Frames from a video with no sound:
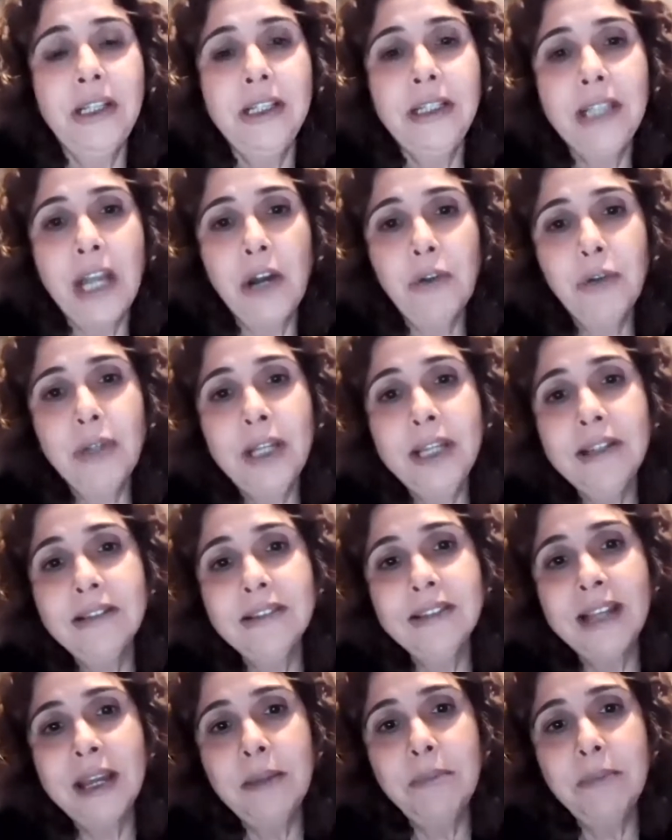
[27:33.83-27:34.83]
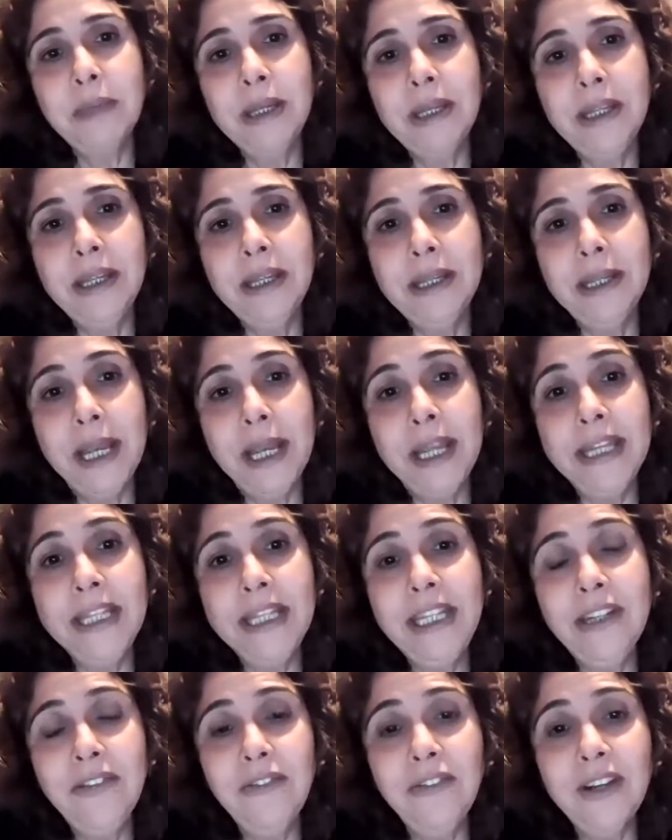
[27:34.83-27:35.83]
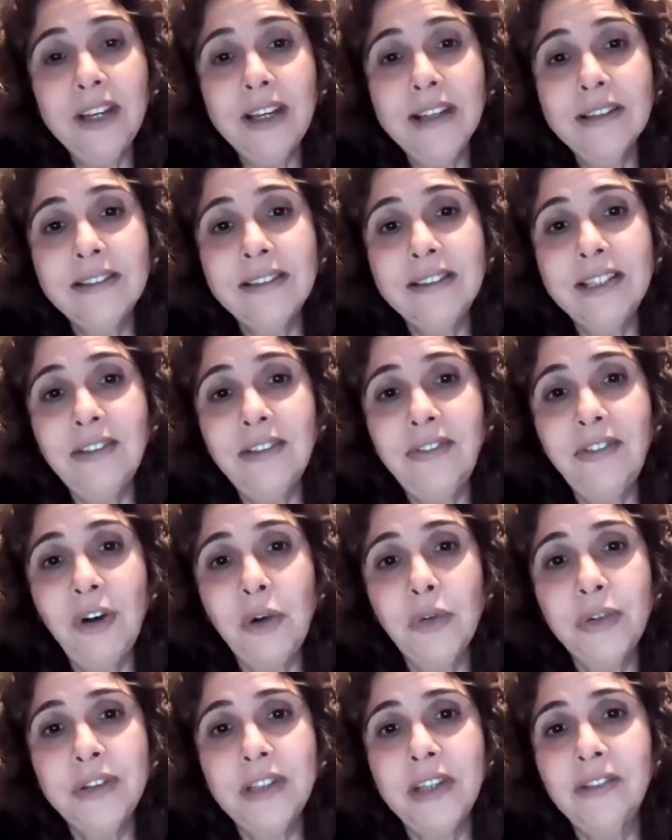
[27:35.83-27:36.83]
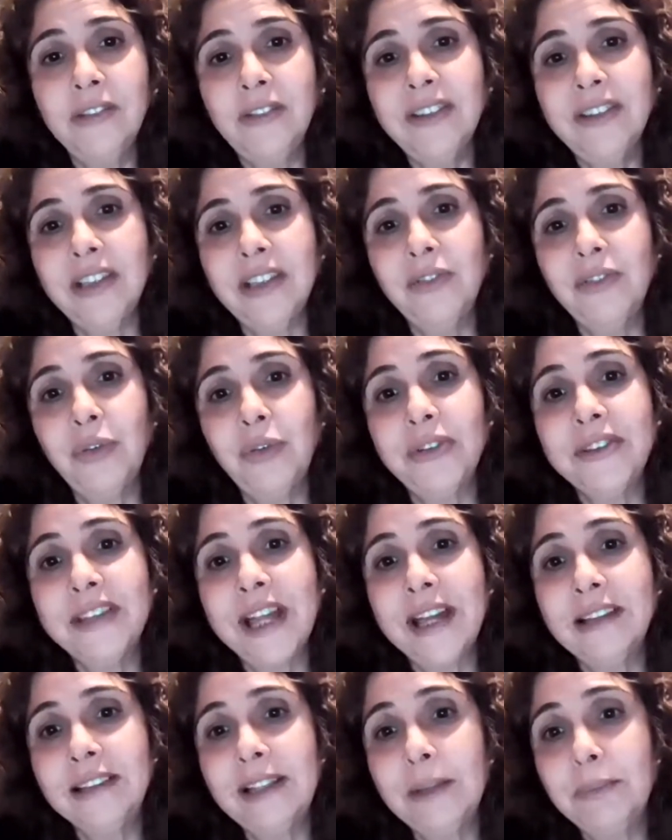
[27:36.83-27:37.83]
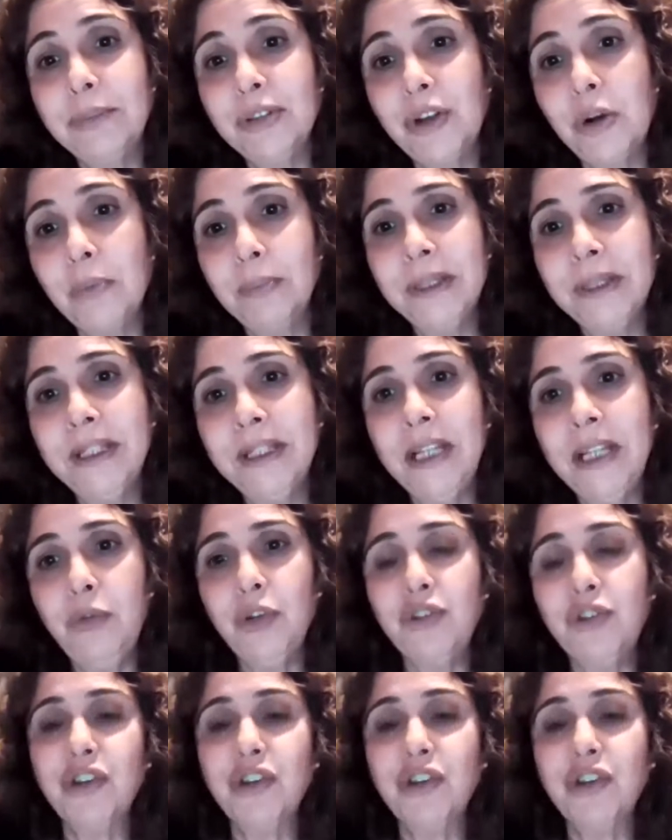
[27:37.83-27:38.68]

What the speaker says: Nowadays, I give CFO services for startups company,